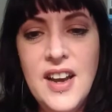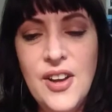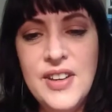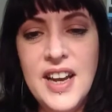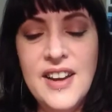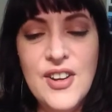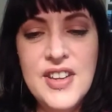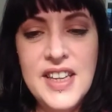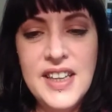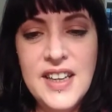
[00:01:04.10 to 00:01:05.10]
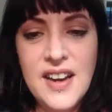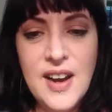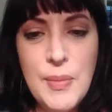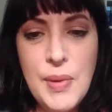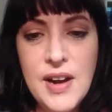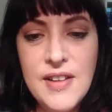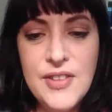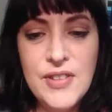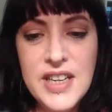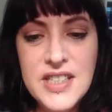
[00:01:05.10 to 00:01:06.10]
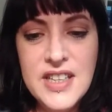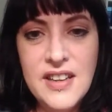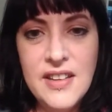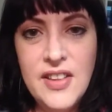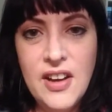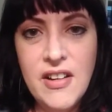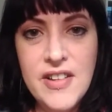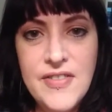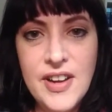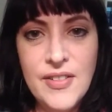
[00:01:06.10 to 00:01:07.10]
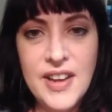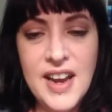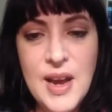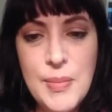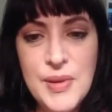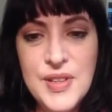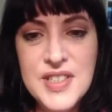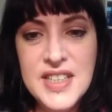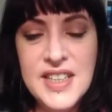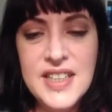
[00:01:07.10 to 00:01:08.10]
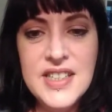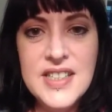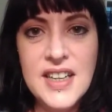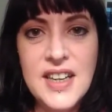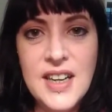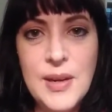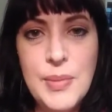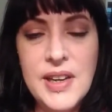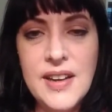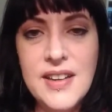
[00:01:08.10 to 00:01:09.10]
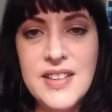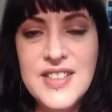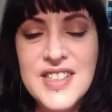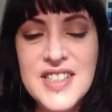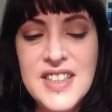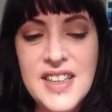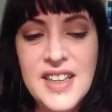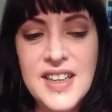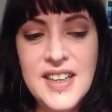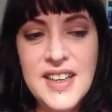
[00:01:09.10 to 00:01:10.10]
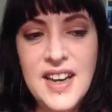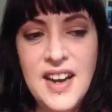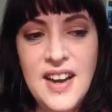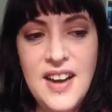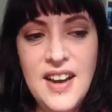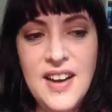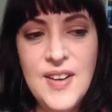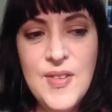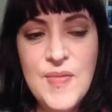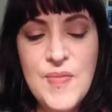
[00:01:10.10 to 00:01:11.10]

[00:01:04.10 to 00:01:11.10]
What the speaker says: Okay, and I think part of the reason that I found that happens is because the